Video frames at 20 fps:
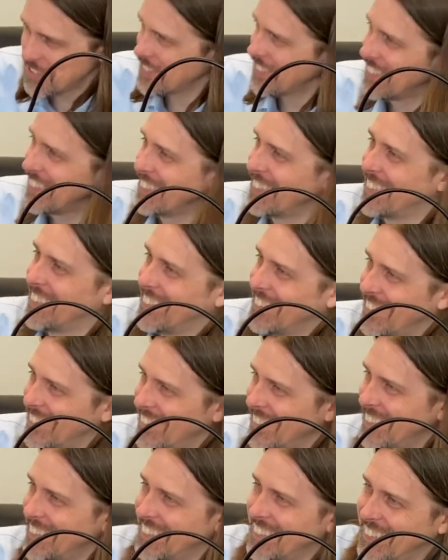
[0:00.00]
And another
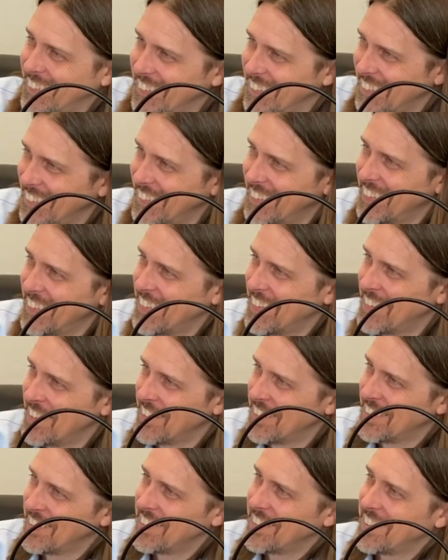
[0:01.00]
guy,
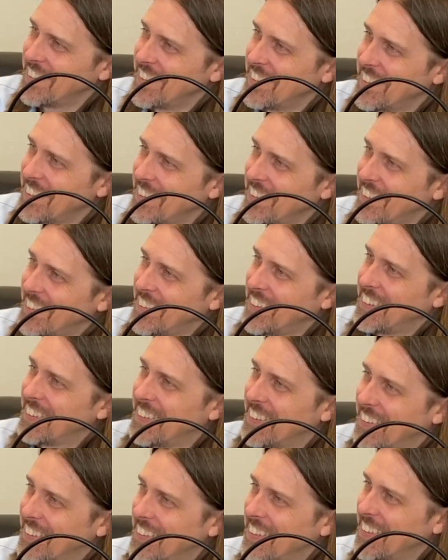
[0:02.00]

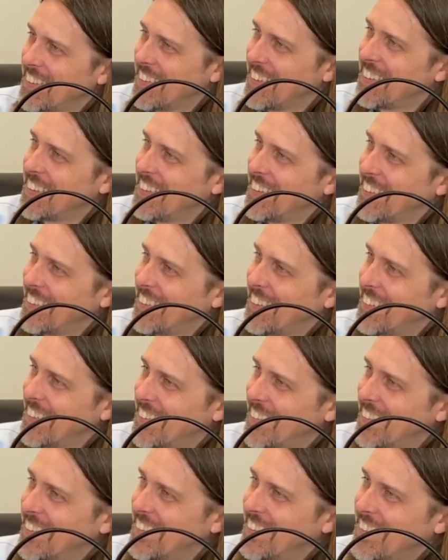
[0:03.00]
this is
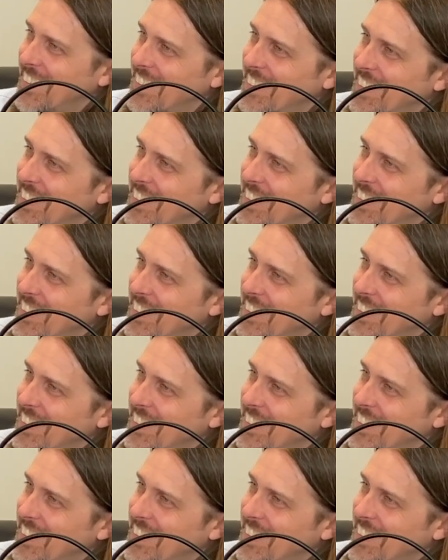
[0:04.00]
hysterical.